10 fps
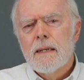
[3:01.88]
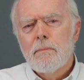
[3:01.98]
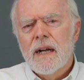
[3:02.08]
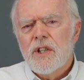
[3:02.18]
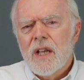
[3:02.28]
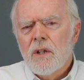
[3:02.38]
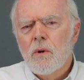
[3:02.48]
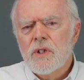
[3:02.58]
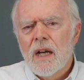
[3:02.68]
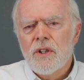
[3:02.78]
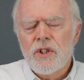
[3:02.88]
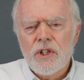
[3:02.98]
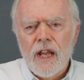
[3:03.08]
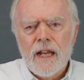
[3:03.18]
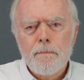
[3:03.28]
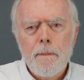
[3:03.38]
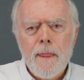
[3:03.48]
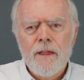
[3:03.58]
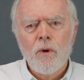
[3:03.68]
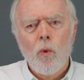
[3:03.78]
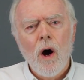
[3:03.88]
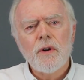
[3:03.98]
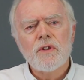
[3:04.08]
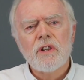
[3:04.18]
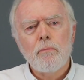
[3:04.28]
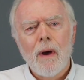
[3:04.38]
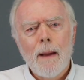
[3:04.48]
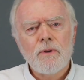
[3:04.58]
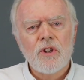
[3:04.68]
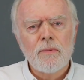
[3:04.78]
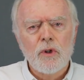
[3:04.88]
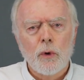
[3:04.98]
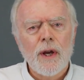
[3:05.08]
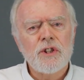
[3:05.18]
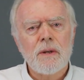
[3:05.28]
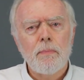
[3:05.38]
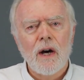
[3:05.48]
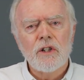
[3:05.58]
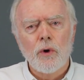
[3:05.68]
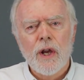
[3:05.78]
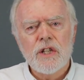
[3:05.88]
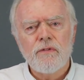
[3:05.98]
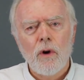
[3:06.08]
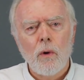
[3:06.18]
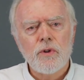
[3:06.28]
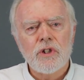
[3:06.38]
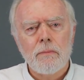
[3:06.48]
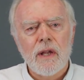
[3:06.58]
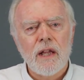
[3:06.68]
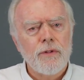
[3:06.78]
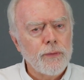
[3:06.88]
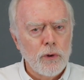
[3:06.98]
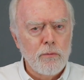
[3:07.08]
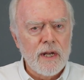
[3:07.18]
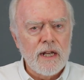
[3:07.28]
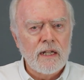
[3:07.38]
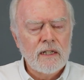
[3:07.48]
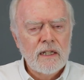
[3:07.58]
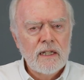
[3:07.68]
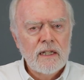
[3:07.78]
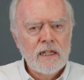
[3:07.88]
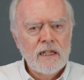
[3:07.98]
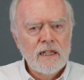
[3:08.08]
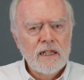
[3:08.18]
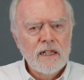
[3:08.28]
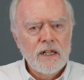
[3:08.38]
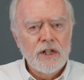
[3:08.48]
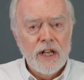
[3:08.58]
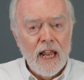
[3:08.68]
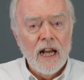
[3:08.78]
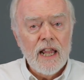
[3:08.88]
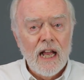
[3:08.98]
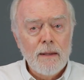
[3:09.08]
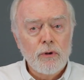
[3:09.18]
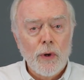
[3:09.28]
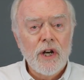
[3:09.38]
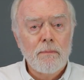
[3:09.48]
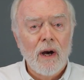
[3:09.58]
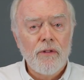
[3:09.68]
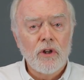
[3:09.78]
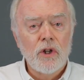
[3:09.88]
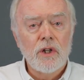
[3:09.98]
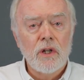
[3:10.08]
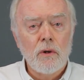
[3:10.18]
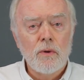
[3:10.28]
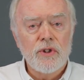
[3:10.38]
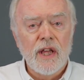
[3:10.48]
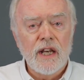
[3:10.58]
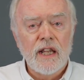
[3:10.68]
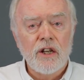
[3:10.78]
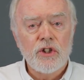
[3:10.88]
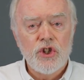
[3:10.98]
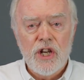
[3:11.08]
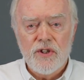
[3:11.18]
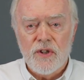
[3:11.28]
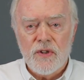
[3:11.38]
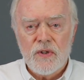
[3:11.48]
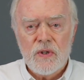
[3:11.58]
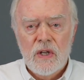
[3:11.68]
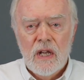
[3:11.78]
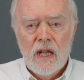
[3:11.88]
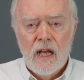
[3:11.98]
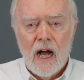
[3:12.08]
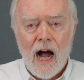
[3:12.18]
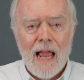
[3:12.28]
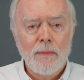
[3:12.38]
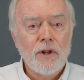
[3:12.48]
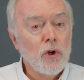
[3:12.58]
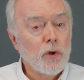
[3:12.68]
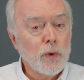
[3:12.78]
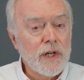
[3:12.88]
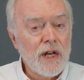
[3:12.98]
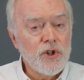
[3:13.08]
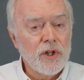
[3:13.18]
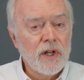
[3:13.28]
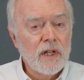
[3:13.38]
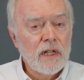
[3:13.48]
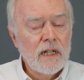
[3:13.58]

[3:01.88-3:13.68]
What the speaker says: My son goes on to say, "In the waters of baptism, grace upon grace flows to me and through me. Daily I am greeted by the good news that in Jesus I am a new creation.